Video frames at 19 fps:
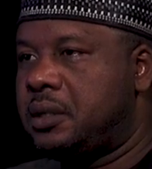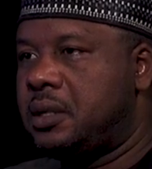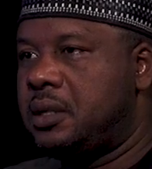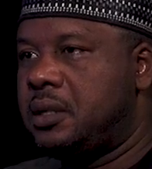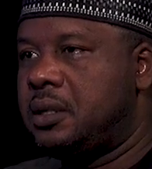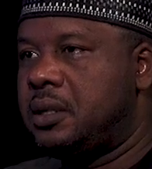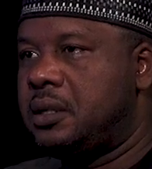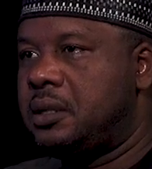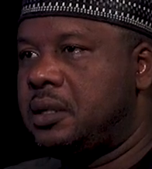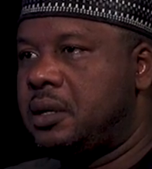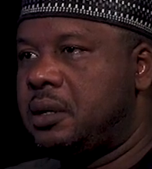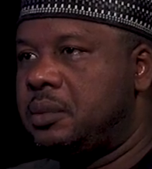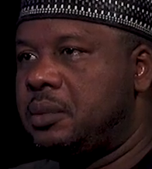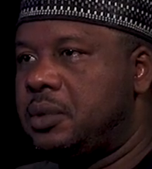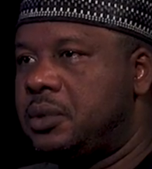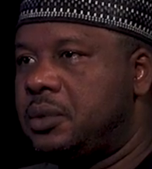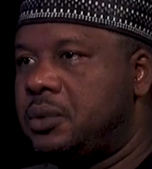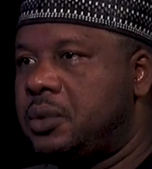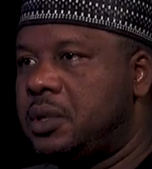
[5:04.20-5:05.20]
in a
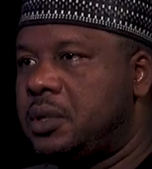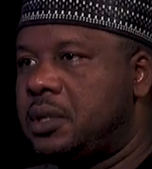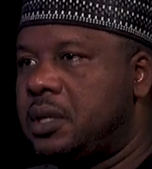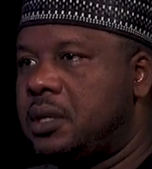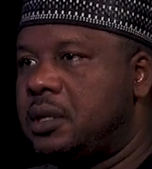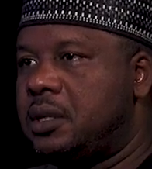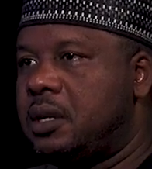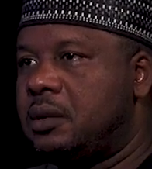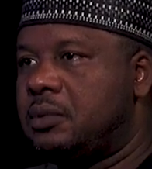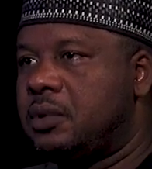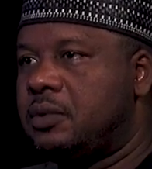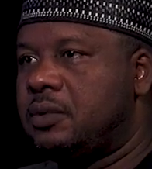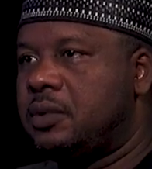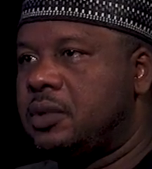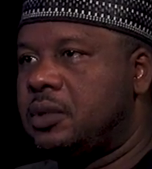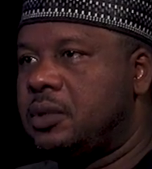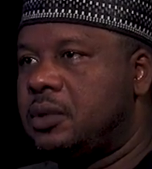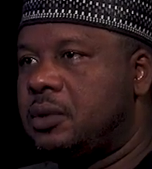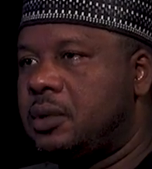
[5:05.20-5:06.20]
terrible situation in terms mm. of
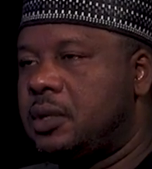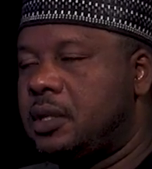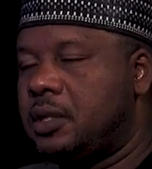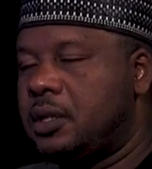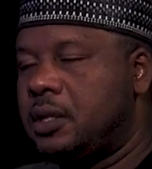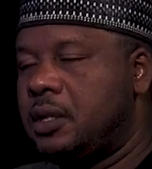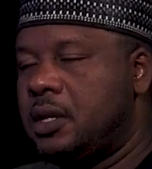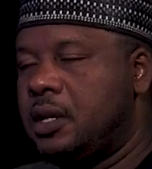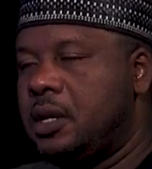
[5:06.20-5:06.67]
insecurity.